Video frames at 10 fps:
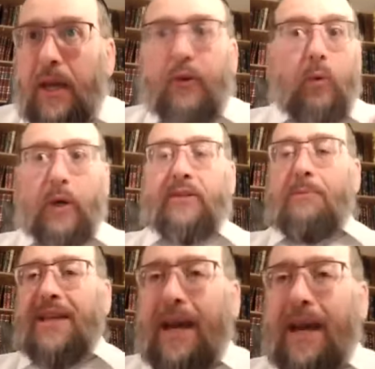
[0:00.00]
weren't a
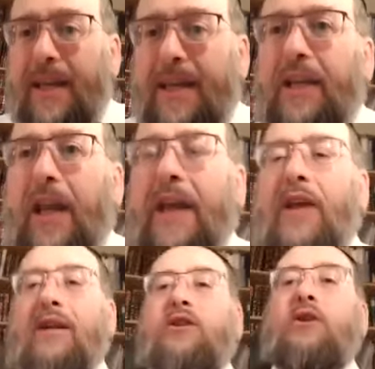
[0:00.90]
medaktik
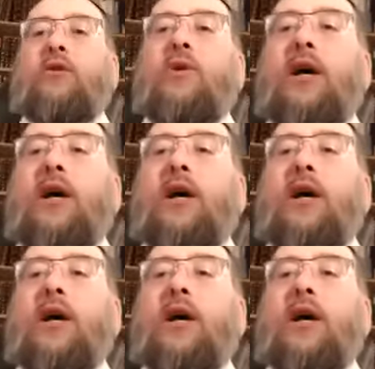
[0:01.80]
and you